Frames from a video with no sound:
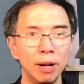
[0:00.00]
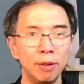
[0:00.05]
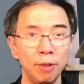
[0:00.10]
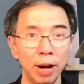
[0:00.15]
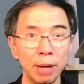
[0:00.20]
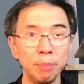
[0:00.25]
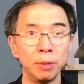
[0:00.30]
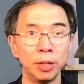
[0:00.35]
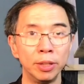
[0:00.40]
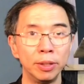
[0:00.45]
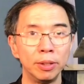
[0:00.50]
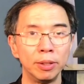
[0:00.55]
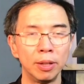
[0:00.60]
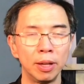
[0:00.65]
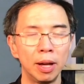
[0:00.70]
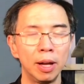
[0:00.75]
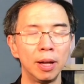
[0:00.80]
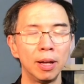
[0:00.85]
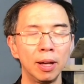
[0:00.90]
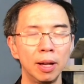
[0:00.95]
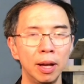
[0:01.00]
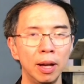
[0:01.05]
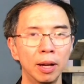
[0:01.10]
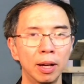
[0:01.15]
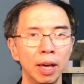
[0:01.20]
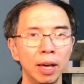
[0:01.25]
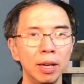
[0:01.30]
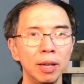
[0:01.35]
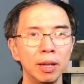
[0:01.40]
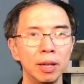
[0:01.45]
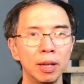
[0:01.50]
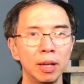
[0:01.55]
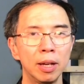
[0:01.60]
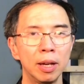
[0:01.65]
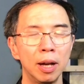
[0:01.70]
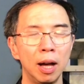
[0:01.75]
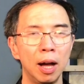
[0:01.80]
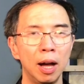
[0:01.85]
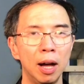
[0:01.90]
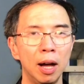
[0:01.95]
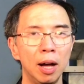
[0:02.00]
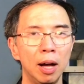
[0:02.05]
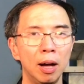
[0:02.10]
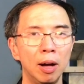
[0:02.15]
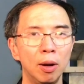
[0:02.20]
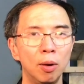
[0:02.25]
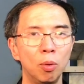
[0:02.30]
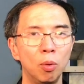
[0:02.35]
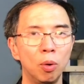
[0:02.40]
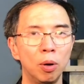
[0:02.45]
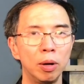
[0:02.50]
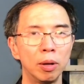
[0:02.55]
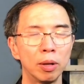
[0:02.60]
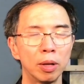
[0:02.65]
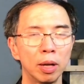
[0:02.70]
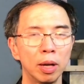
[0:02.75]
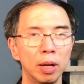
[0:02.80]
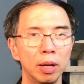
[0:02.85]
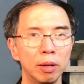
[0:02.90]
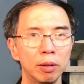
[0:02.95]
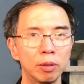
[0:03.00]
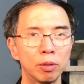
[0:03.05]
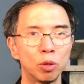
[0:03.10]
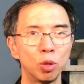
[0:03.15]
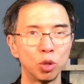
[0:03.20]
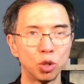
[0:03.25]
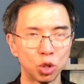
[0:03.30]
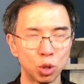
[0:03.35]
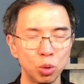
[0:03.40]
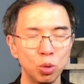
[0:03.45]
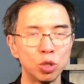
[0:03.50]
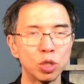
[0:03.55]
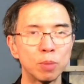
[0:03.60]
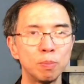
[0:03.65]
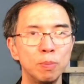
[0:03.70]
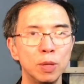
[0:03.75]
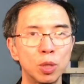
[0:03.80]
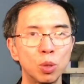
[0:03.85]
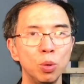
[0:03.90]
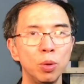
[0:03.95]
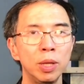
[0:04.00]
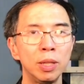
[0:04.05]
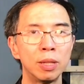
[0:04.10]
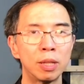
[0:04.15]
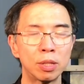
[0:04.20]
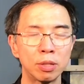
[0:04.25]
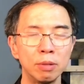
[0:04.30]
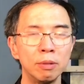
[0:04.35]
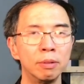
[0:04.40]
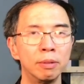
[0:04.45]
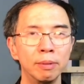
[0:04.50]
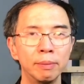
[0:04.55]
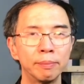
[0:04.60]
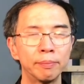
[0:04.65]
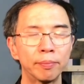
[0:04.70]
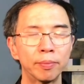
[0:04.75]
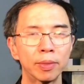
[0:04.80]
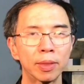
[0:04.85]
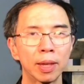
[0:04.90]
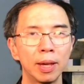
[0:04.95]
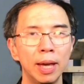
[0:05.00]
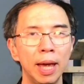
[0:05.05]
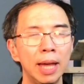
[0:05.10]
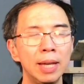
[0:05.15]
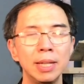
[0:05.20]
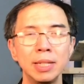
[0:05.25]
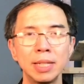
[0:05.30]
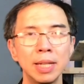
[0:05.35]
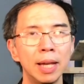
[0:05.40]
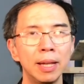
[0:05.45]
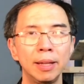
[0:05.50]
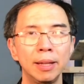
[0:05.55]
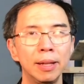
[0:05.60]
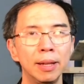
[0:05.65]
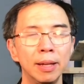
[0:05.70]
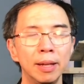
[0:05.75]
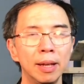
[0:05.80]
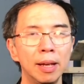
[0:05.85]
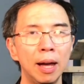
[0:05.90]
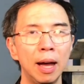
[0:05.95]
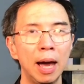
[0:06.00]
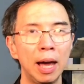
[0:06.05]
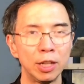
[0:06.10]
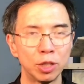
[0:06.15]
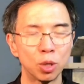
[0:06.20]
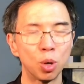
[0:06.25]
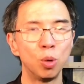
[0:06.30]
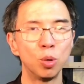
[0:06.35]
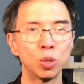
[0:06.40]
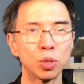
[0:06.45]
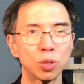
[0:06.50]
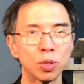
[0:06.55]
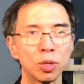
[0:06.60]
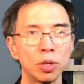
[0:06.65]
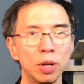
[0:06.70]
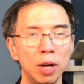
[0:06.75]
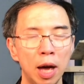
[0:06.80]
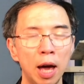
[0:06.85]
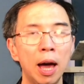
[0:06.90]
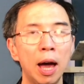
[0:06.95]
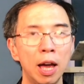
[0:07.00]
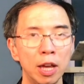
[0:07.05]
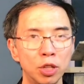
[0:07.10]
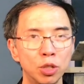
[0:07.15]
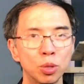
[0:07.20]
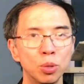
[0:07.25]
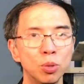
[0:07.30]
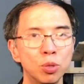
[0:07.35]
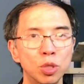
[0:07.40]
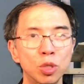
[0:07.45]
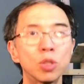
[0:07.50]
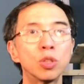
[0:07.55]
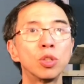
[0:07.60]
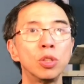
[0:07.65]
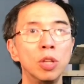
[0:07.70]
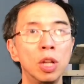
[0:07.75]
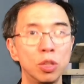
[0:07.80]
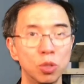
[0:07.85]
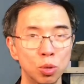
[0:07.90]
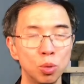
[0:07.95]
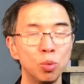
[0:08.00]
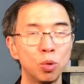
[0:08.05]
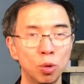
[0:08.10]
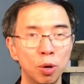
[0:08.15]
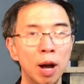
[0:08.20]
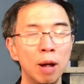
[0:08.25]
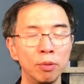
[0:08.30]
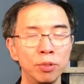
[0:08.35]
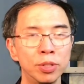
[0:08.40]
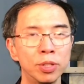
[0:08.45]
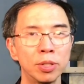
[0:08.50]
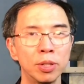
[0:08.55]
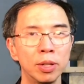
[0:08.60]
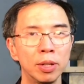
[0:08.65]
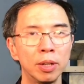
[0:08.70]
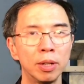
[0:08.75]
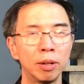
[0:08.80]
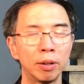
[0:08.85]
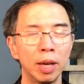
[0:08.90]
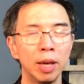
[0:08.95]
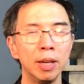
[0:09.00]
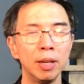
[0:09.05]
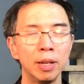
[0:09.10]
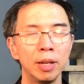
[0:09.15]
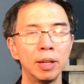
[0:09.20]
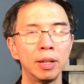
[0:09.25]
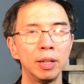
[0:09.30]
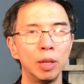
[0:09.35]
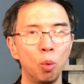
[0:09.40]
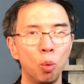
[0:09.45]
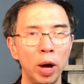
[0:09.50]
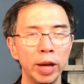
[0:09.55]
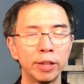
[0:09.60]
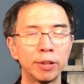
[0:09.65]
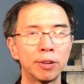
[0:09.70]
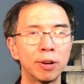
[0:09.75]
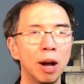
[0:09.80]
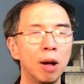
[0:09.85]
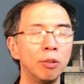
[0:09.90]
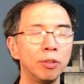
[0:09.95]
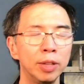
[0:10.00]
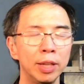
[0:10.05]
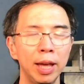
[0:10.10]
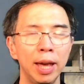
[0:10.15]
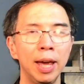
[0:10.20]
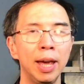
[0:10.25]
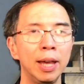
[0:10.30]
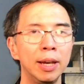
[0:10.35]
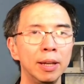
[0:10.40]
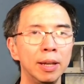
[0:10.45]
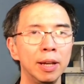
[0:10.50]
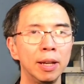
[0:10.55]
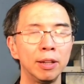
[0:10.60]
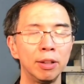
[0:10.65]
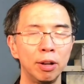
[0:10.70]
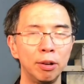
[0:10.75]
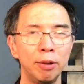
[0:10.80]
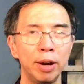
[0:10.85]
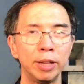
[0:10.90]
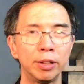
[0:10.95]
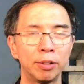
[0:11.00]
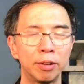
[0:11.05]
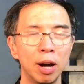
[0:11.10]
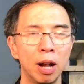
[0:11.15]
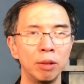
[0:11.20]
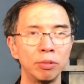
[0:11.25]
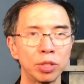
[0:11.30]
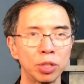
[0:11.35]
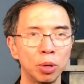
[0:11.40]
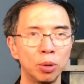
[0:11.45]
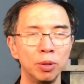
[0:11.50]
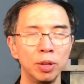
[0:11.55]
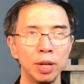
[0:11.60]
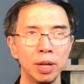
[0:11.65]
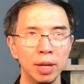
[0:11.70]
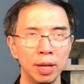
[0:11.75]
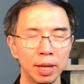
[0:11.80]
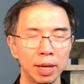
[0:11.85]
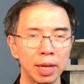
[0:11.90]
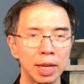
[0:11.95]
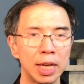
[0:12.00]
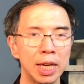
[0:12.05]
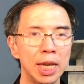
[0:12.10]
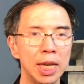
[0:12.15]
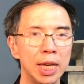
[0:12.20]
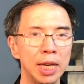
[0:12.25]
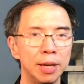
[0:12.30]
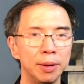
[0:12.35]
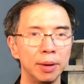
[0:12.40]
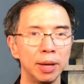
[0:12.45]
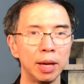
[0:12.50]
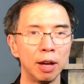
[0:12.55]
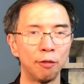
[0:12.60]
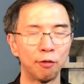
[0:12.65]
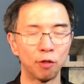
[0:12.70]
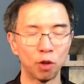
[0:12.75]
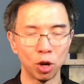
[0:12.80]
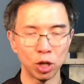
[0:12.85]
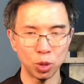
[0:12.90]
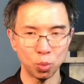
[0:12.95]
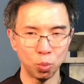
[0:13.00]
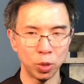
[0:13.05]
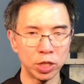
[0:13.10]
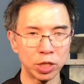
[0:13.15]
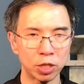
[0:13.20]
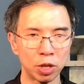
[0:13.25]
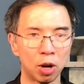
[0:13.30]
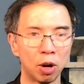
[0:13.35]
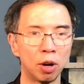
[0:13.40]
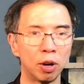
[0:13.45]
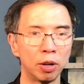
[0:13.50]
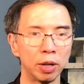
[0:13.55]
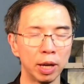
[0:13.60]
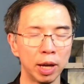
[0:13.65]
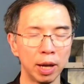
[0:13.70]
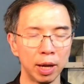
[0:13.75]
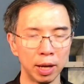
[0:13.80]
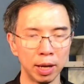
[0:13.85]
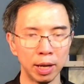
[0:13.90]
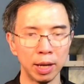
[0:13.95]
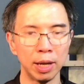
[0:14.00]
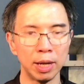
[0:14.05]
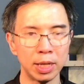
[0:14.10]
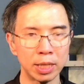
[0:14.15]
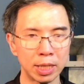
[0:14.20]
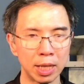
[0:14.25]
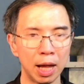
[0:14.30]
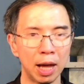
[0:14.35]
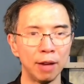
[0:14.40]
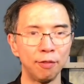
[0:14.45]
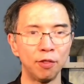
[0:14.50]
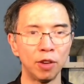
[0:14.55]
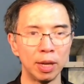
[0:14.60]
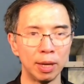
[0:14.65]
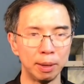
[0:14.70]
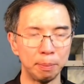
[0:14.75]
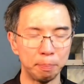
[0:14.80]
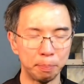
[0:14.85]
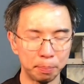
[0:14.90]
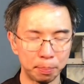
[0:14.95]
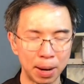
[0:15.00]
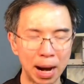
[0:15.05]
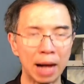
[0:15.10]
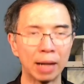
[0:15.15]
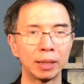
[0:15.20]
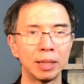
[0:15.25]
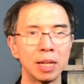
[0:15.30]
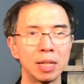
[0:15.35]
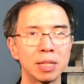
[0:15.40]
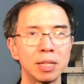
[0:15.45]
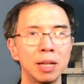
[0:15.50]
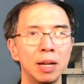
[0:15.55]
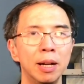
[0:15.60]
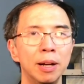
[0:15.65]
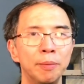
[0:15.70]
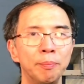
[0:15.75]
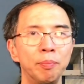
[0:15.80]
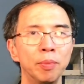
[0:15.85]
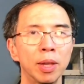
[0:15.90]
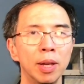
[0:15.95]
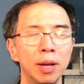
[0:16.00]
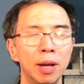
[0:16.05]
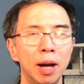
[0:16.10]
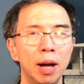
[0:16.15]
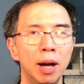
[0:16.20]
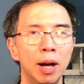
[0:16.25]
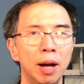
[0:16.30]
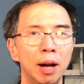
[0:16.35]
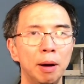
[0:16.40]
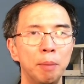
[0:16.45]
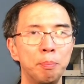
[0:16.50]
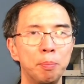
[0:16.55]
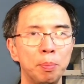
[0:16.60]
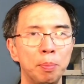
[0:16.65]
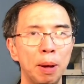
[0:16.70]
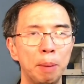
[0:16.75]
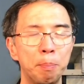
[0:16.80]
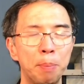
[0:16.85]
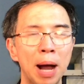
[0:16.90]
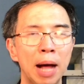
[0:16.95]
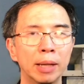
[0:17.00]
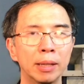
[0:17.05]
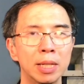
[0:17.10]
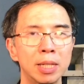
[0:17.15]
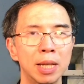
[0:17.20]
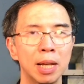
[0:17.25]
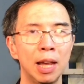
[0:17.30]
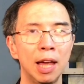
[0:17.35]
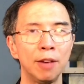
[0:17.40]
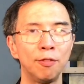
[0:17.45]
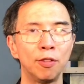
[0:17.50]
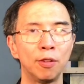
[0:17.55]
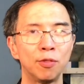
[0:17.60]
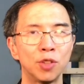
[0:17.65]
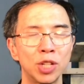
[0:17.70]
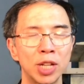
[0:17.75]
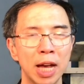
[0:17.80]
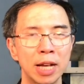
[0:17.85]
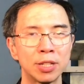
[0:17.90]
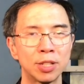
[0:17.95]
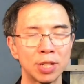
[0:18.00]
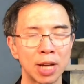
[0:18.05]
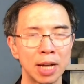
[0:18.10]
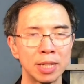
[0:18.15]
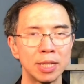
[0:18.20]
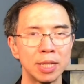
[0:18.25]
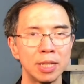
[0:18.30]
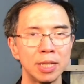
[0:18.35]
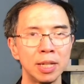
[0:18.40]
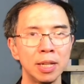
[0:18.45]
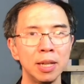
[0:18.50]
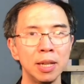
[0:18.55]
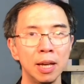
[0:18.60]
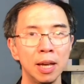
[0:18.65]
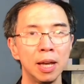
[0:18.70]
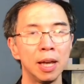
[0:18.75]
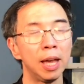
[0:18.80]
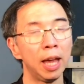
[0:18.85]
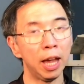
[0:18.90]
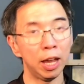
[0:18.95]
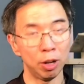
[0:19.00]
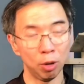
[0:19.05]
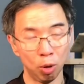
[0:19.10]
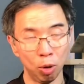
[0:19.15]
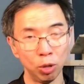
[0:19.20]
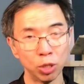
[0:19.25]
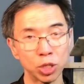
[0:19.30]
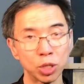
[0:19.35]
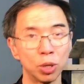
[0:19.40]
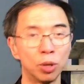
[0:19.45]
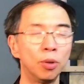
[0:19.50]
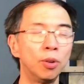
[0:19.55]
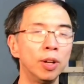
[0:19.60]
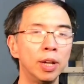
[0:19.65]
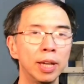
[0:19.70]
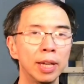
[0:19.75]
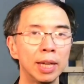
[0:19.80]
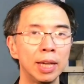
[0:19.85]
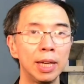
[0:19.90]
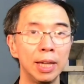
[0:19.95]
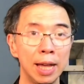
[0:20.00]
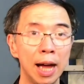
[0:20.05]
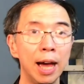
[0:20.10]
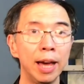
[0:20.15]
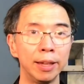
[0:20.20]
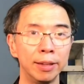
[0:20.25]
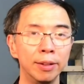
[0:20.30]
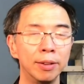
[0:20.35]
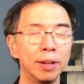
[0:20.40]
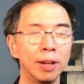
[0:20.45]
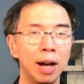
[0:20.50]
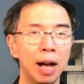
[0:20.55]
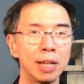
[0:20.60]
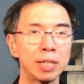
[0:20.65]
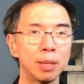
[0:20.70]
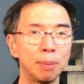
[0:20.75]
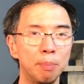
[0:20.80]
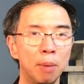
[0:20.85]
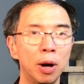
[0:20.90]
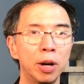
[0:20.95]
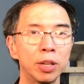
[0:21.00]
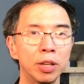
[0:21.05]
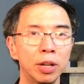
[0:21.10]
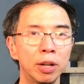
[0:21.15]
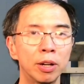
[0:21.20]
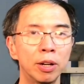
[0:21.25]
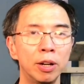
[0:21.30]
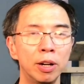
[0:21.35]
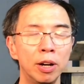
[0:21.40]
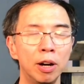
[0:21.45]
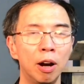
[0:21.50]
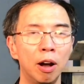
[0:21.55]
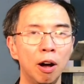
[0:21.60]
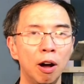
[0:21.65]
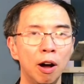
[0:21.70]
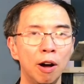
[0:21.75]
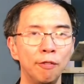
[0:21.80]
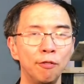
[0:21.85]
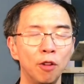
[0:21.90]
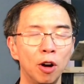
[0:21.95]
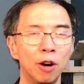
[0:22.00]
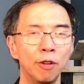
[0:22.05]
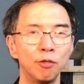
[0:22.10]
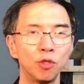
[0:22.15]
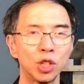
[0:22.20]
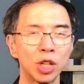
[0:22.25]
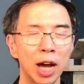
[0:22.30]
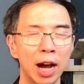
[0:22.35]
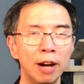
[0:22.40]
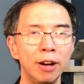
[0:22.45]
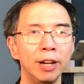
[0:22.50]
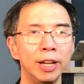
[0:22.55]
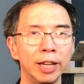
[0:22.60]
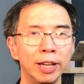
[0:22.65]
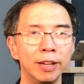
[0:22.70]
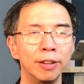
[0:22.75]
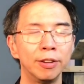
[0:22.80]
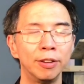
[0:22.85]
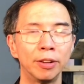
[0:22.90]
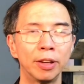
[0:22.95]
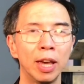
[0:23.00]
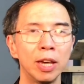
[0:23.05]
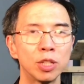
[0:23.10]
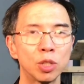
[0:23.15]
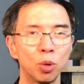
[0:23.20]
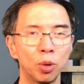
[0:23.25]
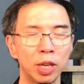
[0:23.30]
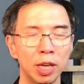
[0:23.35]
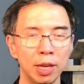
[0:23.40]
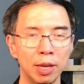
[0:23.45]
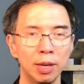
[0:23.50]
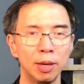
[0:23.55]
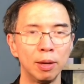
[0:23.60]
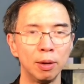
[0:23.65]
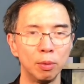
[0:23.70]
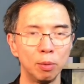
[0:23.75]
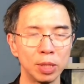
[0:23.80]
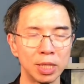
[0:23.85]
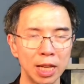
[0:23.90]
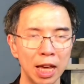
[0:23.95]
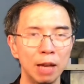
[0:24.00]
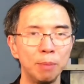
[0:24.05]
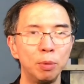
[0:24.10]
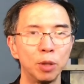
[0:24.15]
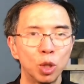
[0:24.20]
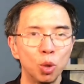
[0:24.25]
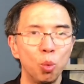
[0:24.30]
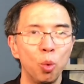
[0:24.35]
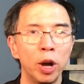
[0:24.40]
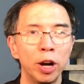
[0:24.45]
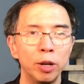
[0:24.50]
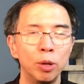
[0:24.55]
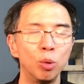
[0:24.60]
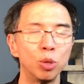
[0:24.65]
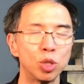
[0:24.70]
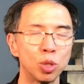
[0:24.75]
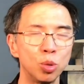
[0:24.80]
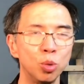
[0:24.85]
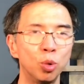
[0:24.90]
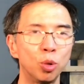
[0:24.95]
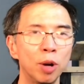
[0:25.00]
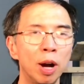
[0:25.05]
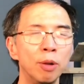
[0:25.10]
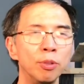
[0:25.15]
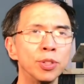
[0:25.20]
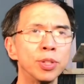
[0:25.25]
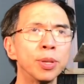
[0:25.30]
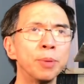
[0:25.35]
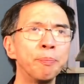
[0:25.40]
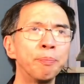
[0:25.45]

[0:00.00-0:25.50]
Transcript: Raymond, okay, uh, to choose between the two. And he said, I chose, I, I choose the two crowns, okay? The white crown and the red crown. So he, of course, we saw uh, in his life, he practiced, a uh, uh, practiced a life of chastity, and also he died as a martyr of, of charity. Okay, so he was able to wear those two crowns.